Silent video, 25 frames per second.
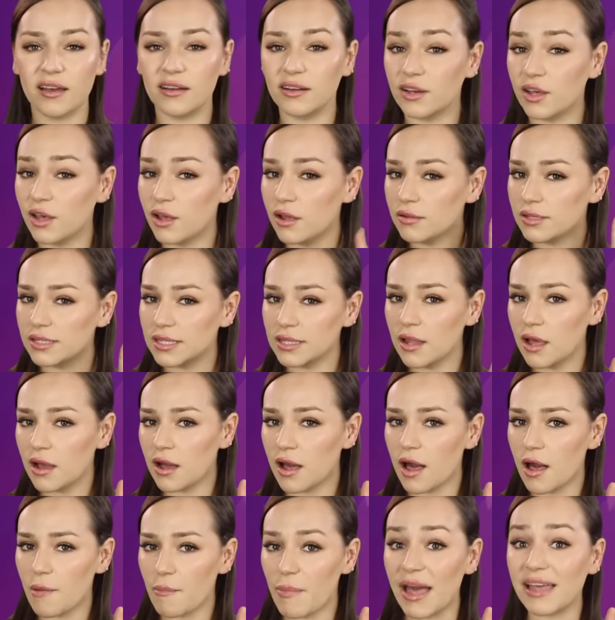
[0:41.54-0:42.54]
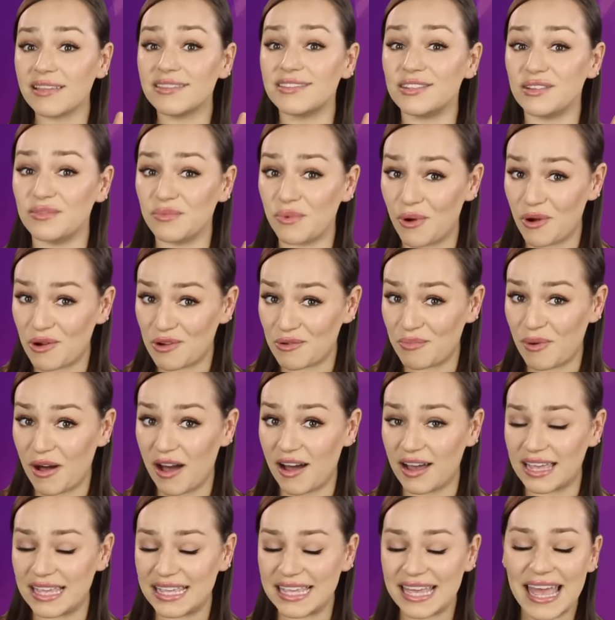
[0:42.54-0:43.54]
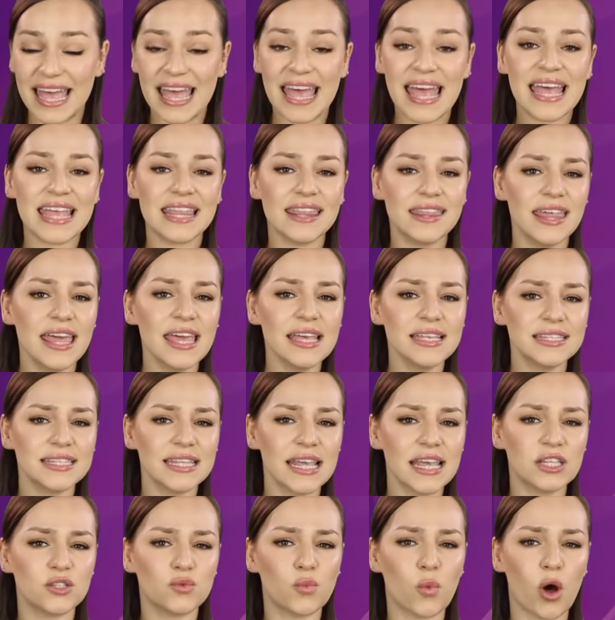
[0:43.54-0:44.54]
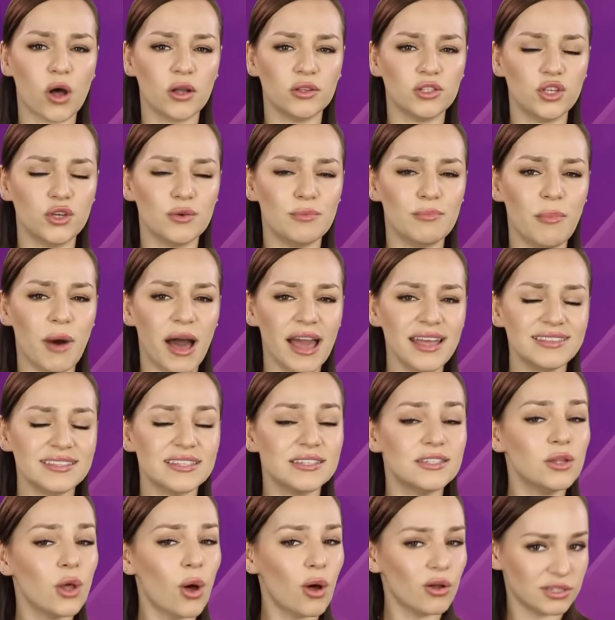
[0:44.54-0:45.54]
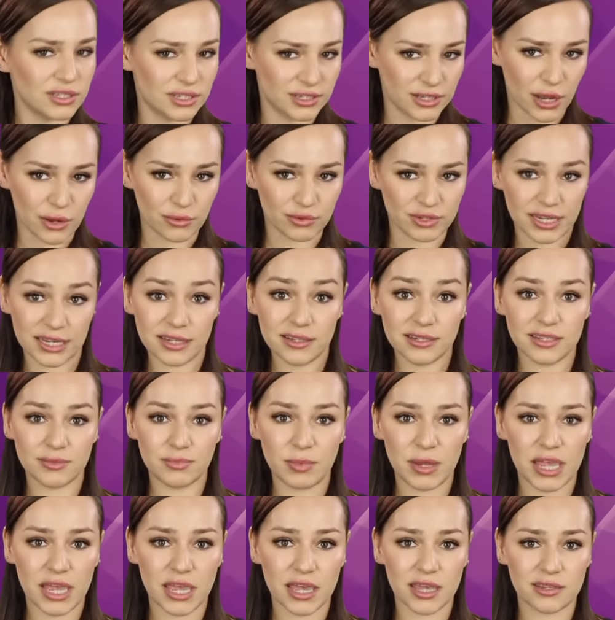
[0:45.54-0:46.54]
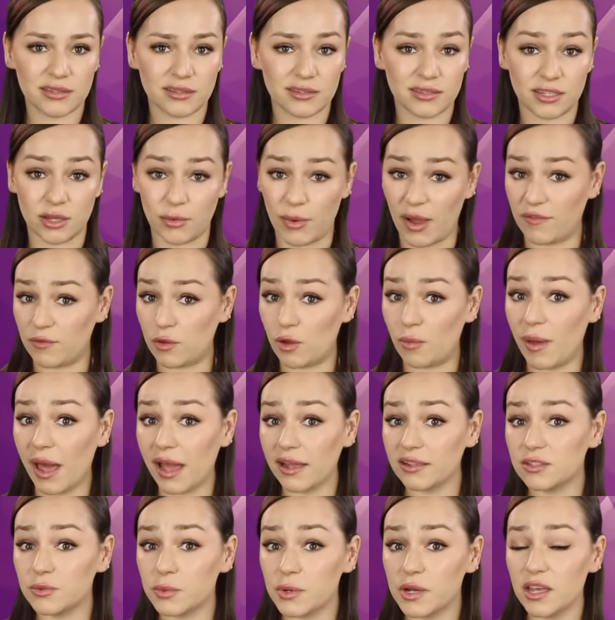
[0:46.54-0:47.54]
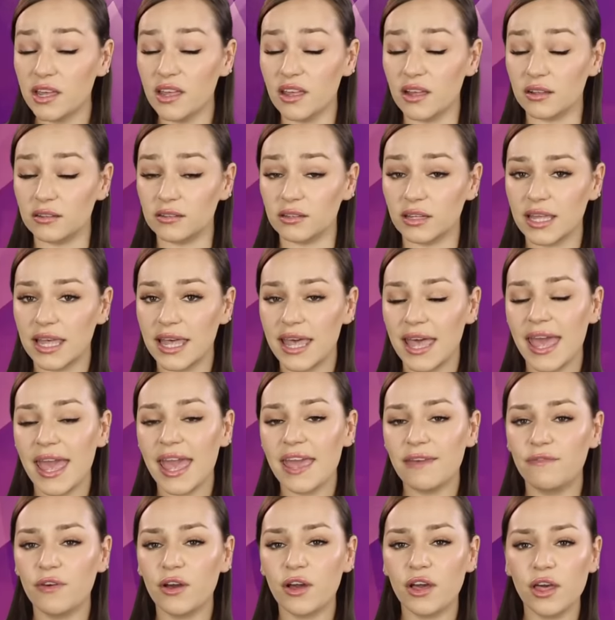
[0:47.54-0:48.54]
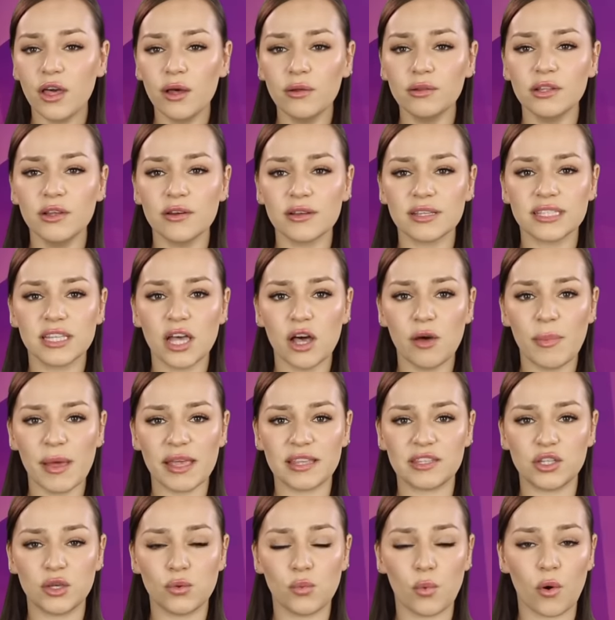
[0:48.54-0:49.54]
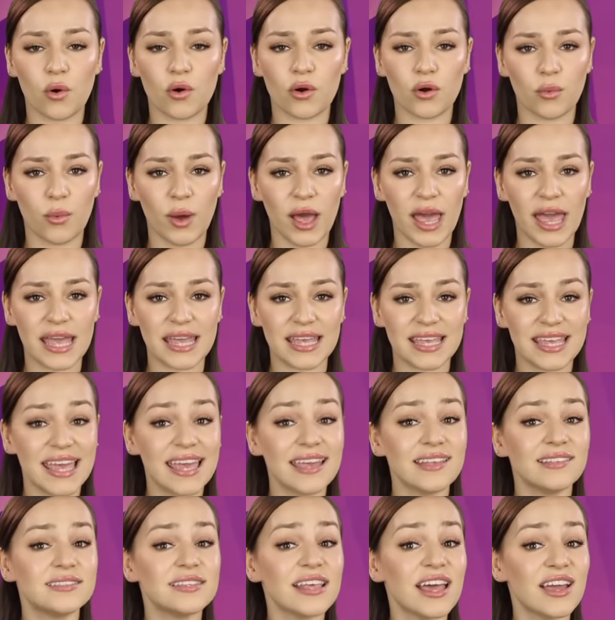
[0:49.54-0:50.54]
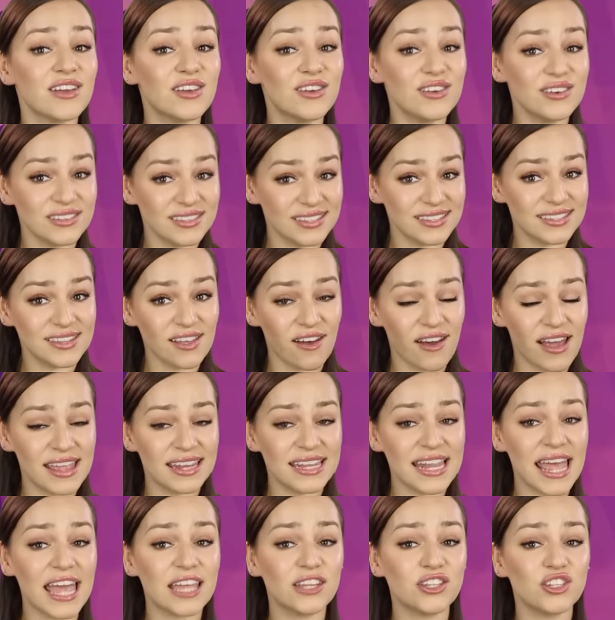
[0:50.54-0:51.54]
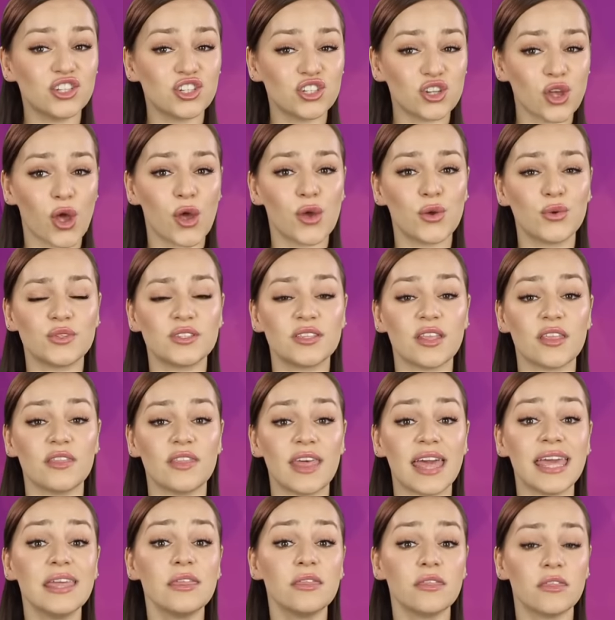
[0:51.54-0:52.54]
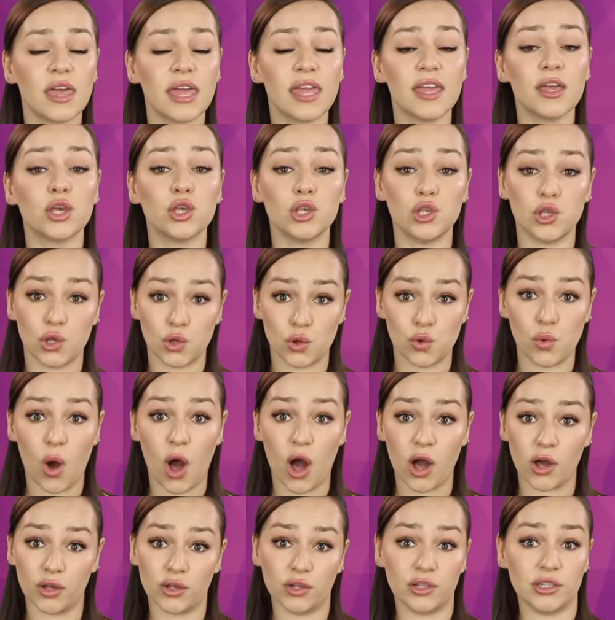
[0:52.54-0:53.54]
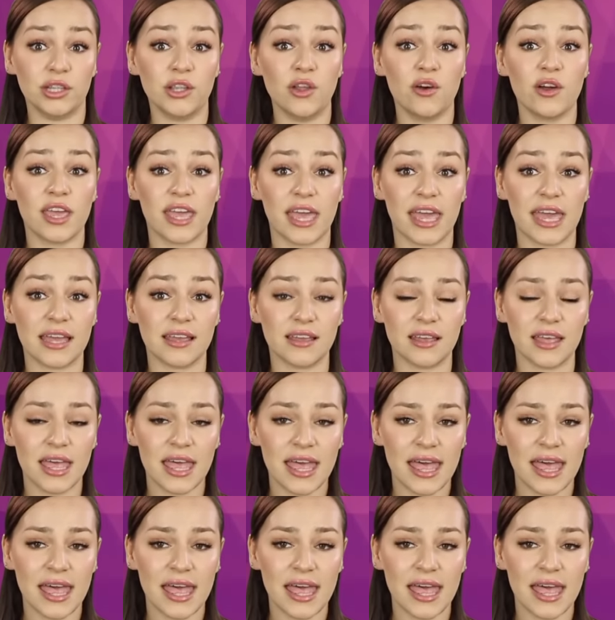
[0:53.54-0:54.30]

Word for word: Girls look up as you walk by. This is one you might not notice because you have your back to a girl. If a girl looks up as you walk away, it's a good sign and shows that they think you are good looking.